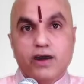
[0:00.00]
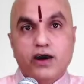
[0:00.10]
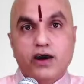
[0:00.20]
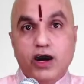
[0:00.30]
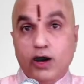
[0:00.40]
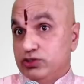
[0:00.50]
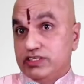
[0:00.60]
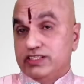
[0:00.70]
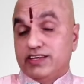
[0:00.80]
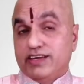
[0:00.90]
How is
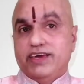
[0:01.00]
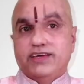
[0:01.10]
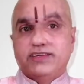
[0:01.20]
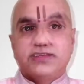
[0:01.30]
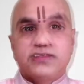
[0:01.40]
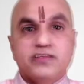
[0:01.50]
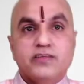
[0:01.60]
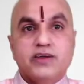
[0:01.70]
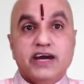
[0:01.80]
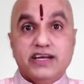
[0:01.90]
this the case?
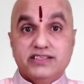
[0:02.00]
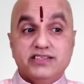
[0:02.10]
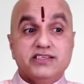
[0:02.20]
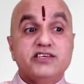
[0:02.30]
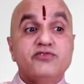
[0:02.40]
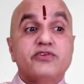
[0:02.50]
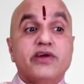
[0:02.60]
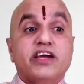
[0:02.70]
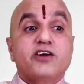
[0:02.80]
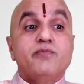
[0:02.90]
And is this even
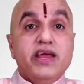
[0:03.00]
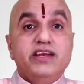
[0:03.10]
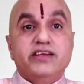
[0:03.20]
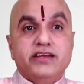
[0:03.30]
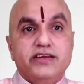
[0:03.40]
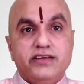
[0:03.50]
recommended?